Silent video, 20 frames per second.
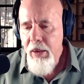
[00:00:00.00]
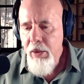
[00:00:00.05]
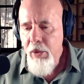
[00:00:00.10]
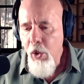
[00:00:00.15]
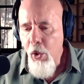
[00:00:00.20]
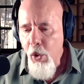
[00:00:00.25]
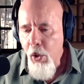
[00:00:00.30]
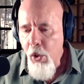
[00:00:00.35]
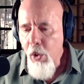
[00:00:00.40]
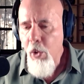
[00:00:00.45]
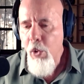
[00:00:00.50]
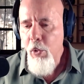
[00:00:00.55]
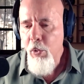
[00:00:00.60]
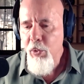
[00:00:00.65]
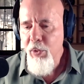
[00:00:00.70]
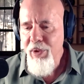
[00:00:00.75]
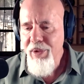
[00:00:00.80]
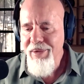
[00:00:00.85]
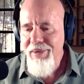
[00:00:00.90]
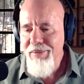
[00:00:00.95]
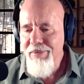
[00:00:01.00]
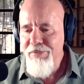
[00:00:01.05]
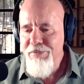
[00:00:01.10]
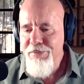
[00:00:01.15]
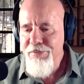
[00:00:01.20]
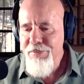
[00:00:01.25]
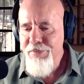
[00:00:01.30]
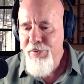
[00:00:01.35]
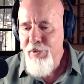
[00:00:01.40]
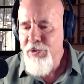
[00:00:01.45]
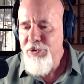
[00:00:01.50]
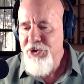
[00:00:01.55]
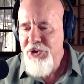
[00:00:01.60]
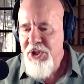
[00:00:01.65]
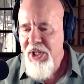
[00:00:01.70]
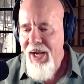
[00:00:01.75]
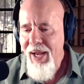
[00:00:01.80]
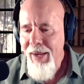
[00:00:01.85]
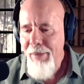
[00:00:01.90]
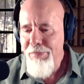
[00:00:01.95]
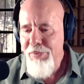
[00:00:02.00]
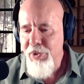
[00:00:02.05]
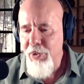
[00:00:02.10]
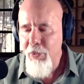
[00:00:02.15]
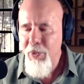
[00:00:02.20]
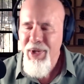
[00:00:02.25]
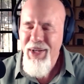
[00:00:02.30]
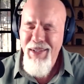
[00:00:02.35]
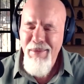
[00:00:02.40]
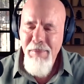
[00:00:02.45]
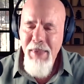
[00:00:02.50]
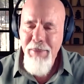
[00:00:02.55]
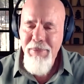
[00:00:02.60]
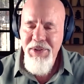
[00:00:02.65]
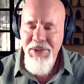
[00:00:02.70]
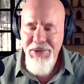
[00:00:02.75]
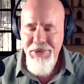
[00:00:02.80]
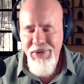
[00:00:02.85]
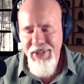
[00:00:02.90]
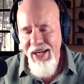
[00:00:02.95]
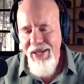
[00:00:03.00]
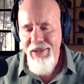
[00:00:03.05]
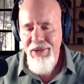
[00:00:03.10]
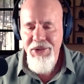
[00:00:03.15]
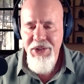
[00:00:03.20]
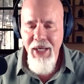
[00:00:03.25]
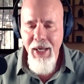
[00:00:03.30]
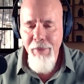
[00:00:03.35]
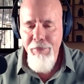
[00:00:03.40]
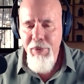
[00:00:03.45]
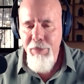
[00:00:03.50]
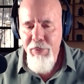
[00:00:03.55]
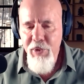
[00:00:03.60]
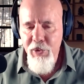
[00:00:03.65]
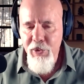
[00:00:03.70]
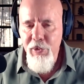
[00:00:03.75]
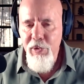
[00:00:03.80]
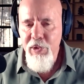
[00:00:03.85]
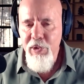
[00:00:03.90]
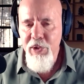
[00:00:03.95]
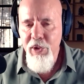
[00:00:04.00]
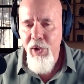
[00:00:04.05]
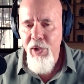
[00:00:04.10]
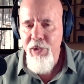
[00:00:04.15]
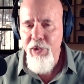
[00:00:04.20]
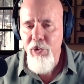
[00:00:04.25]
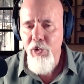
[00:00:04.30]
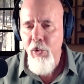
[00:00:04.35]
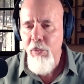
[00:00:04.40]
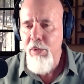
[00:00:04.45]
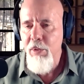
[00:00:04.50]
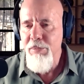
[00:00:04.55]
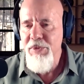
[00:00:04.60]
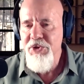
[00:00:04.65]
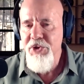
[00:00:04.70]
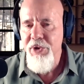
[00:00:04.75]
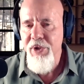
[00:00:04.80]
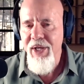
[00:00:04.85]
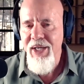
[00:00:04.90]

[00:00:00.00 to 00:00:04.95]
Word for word: the whole first chapter, well, maybe second chapter, but early on in No More Mr.